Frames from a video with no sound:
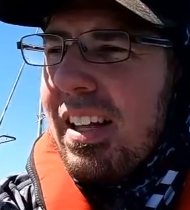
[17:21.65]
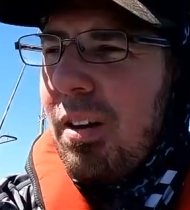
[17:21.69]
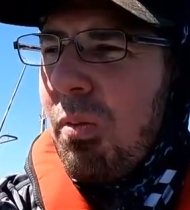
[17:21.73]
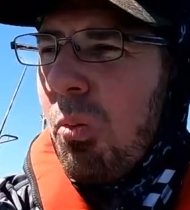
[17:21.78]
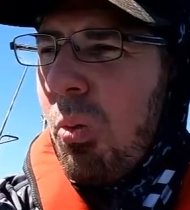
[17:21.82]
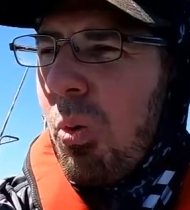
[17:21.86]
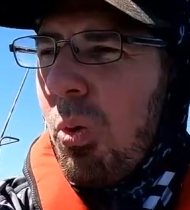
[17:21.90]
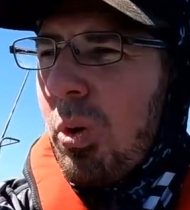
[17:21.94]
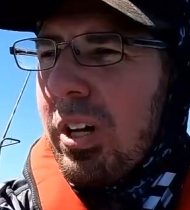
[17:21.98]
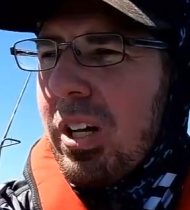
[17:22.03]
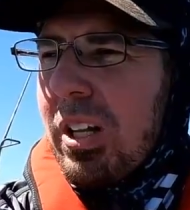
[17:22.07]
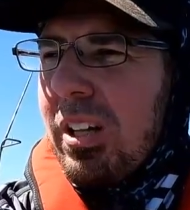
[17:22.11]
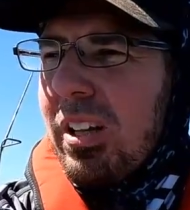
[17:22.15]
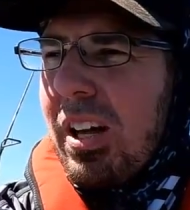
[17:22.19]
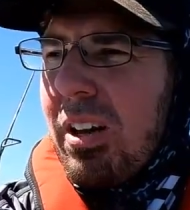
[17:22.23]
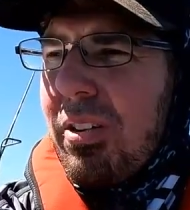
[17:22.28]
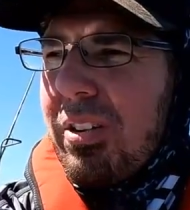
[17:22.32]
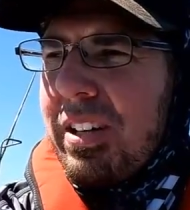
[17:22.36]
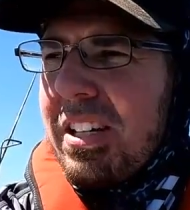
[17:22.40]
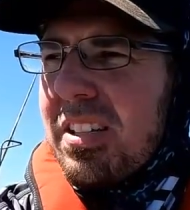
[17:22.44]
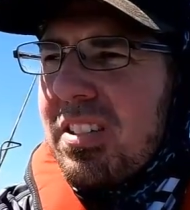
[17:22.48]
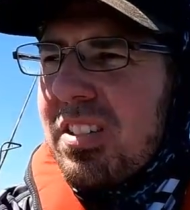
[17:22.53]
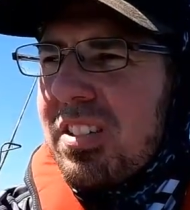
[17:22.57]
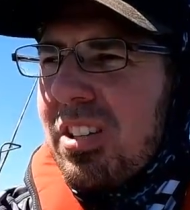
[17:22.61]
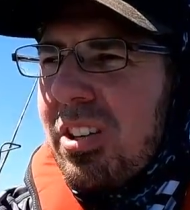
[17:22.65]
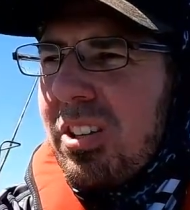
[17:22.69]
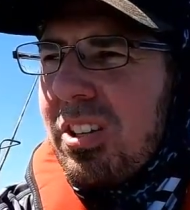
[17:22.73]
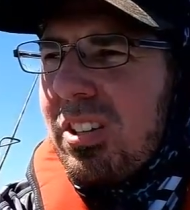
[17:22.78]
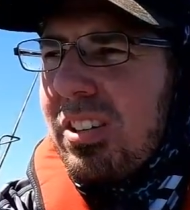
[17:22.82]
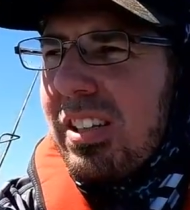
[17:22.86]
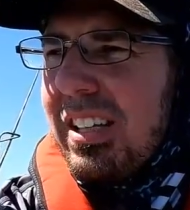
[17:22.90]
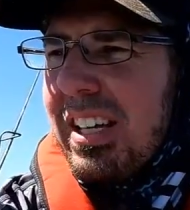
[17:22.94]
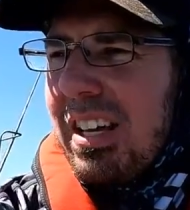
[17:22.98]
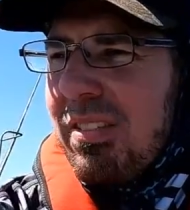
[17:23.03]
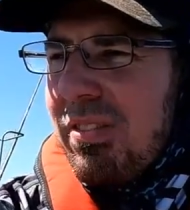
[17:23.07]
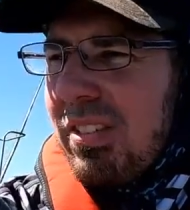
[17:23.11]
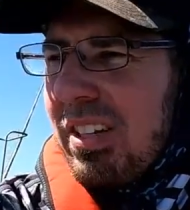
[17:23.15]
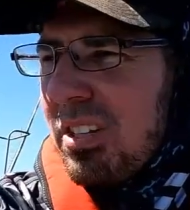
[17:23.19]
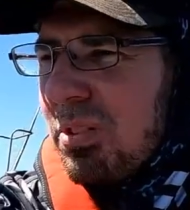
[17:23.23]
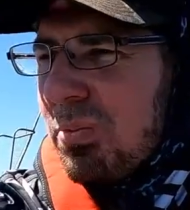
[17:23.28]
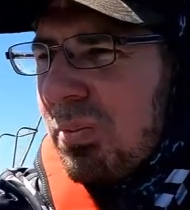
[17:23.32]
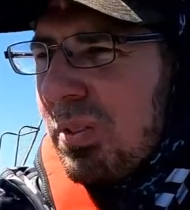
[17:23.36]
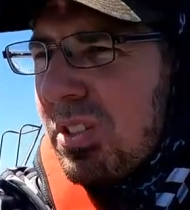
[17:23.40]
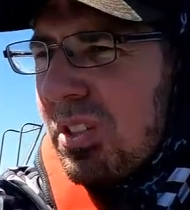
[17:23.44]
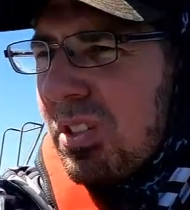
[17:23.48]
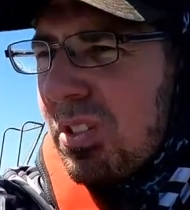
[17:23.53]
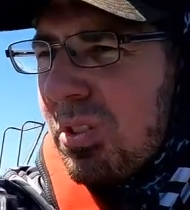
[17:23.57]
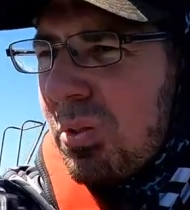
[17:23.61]
That water clarity is so clear. Even
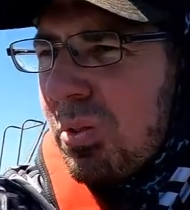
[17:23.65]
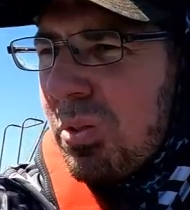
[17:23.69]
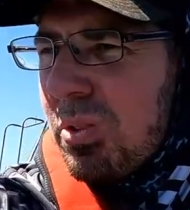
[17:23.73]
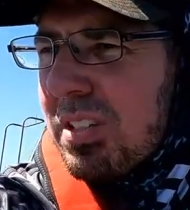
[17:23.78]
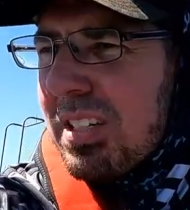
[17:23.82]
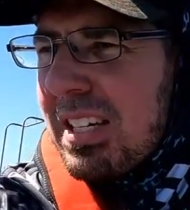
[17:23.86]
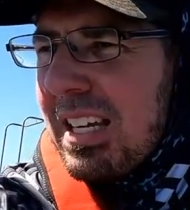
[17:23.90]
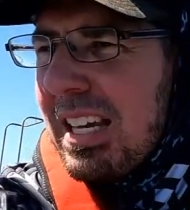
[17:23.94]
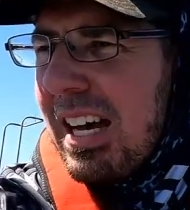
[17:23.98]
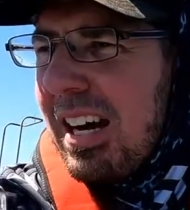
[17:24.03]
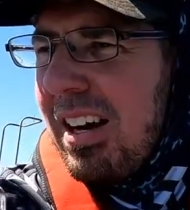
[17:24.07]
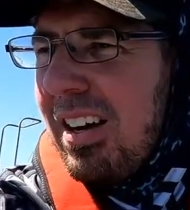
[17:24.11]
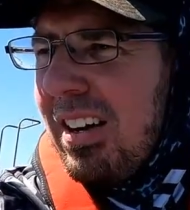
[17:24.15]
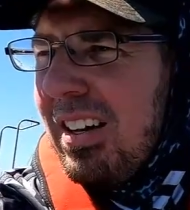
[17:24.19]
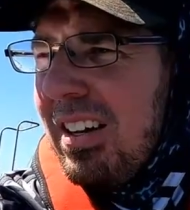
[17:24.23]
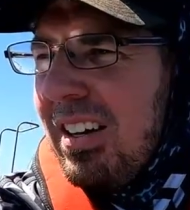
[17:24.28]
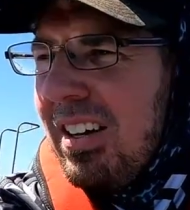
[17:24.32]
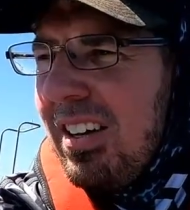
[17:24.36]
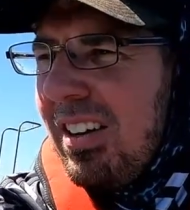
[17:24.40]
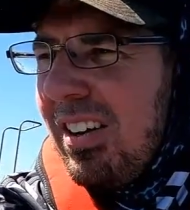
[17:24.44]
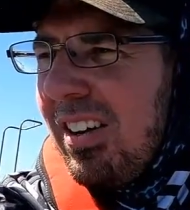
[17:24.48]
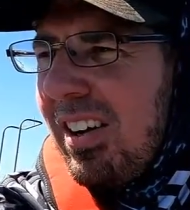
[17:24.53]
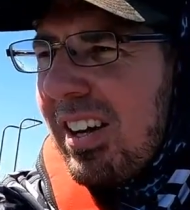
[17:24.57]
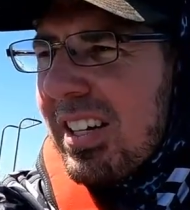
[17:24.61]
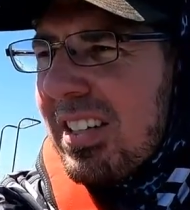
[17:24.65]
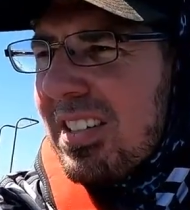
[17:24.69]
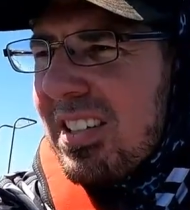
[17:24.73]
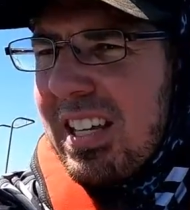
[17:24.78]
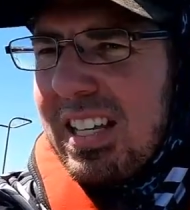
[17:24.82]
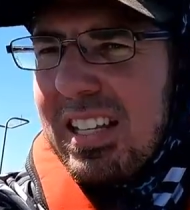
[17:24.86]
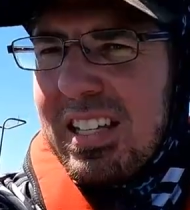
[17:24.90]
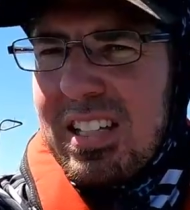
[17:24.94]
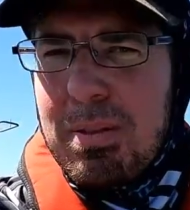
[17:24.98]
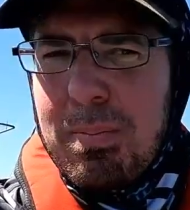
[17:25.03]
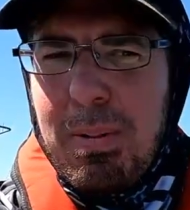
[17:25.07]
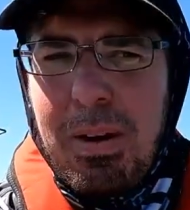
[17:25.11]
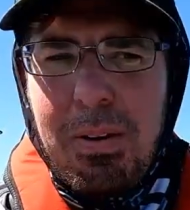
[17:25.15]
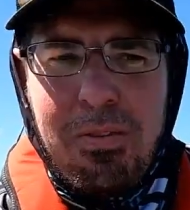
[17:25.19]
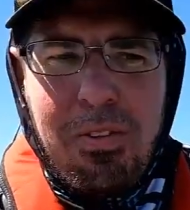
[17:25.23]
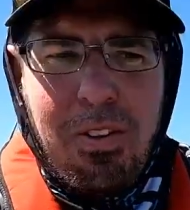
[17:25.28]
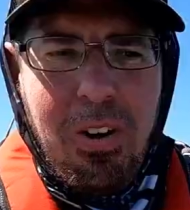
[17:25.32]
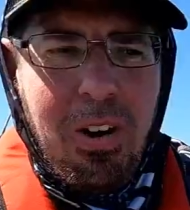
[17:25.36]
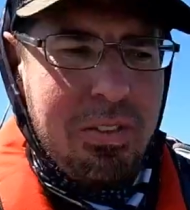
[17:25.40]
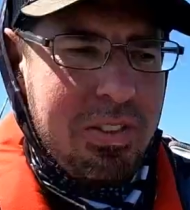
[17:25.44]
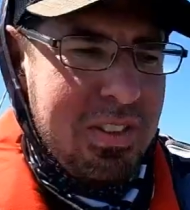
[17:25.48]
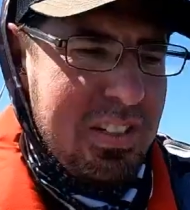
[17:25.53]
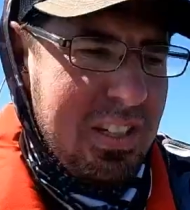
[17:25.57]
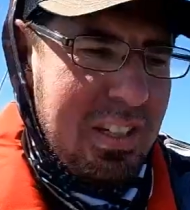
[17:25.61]
as we just cruise here, I can see there's about
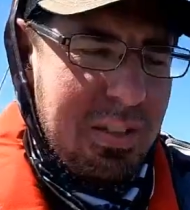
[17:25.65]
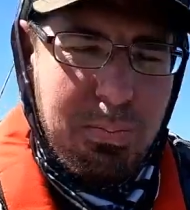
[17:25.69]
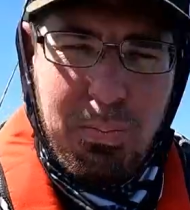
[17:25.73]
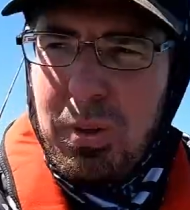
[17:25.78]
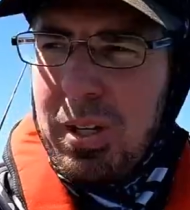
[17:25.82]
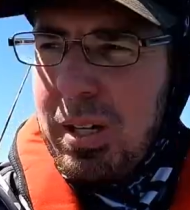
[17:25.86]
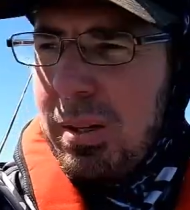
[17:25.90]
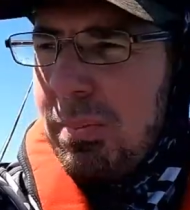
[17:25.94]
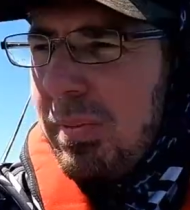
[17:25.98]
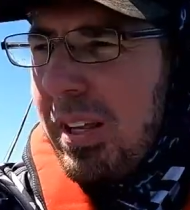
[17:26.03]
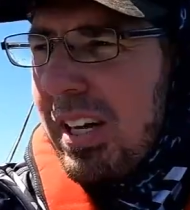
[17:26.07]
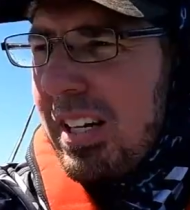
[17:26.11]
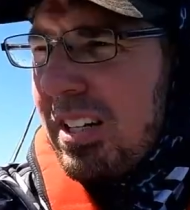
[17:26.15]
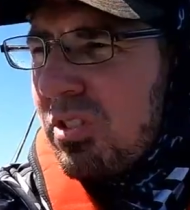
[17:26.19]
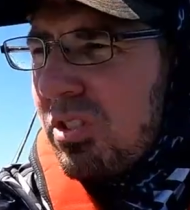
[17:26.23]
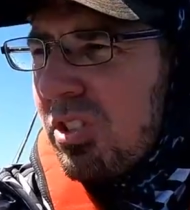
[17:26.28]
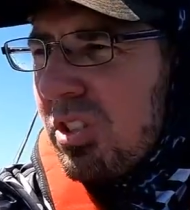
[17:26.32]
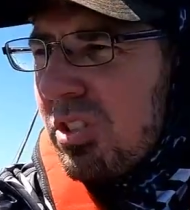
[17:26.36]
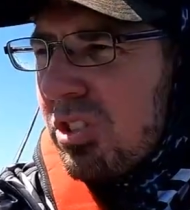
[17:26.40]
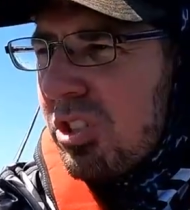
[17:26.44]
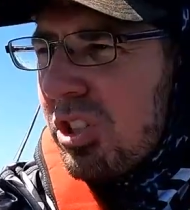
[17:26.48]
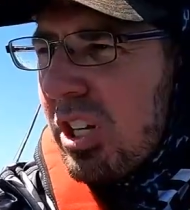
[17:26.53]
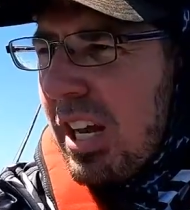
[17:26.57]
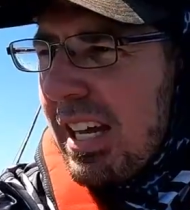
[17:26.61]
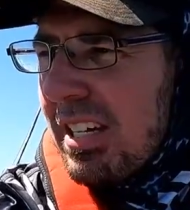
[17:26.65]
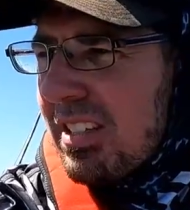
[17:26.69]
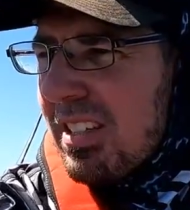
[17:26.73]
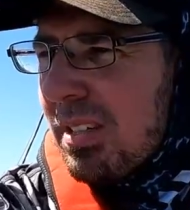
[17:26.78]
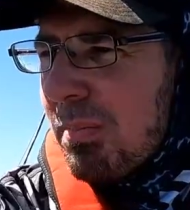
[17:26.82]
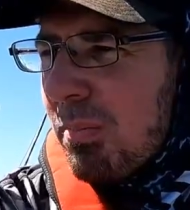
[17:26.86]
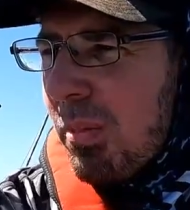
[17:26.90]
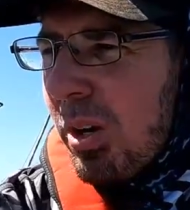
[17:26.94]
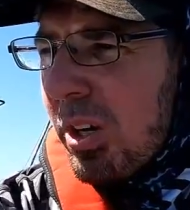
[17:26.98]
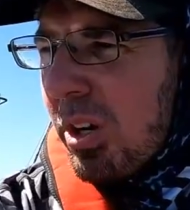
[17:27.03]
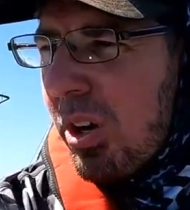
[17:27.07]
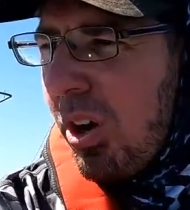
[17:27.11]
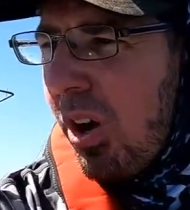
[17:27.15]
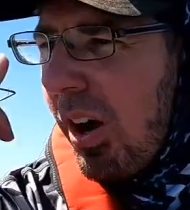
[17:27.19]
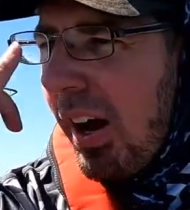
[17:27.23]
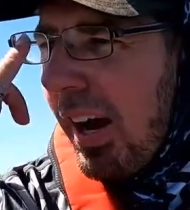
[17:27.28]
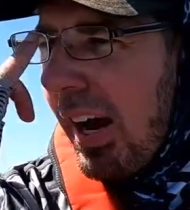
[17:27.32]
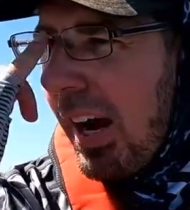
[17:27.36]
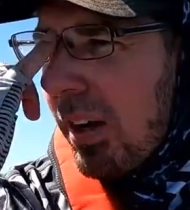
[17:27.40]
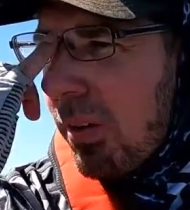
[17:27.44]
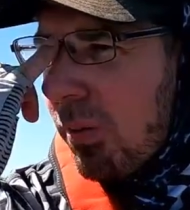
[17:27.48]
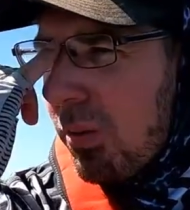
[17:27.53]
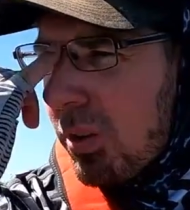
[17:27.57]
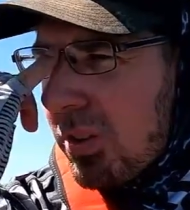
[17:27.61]
5 or 6 bream that are just chasing my
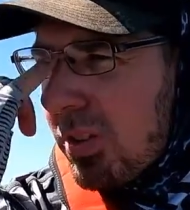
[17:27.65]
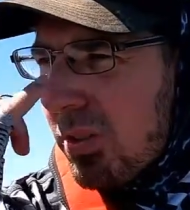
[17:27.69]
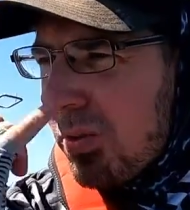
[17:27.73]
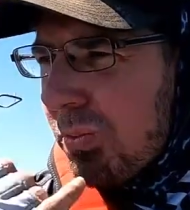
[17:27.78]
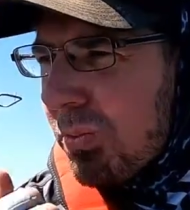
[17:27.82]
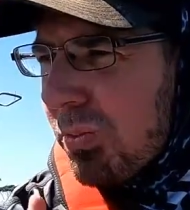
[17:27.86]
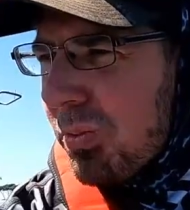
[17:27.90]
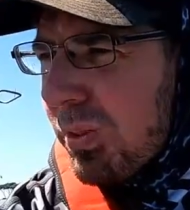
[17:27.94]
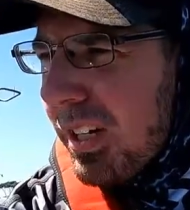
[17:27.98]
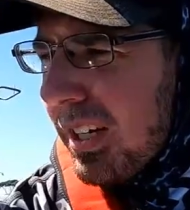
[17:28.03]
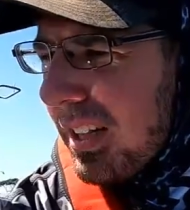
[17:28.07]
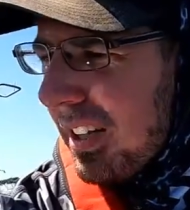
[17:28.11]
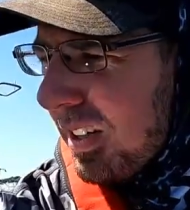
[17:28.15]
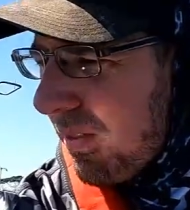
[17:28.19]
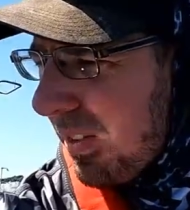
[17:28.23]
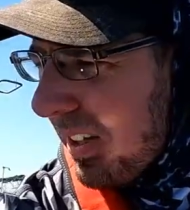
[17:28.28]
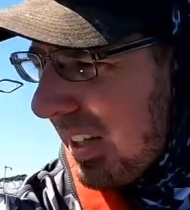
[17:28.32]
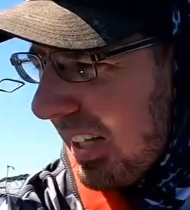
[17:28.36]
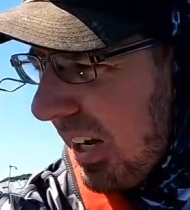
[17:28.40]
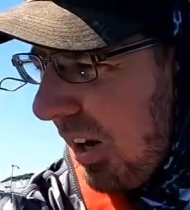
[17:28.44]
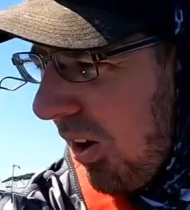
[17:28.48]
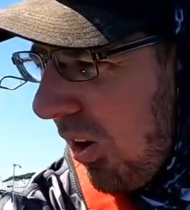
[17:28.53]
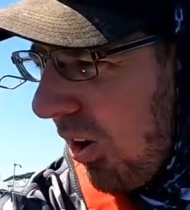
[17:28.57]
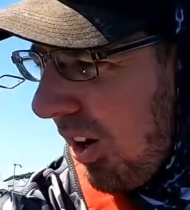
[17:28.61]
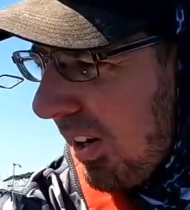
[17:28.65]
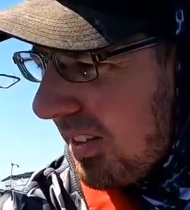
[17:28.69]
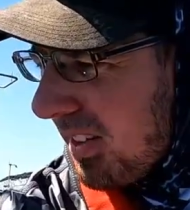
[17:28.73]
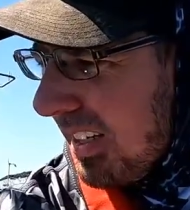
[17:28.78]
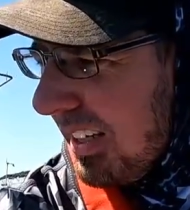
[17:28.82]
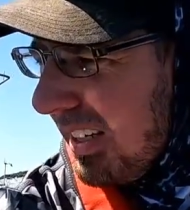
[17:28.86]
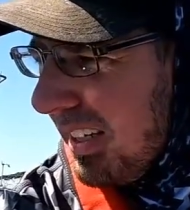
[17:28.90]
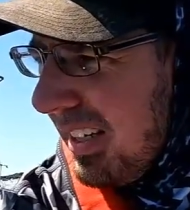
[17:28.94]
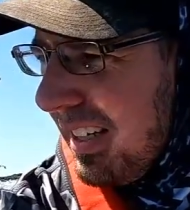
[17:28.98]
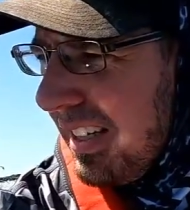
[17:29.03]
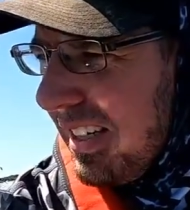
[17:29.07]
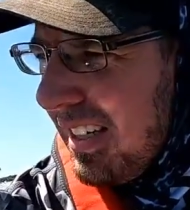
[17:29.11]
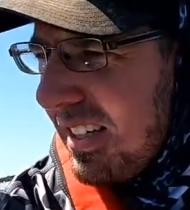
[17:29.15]
kayak, which is really, really odd.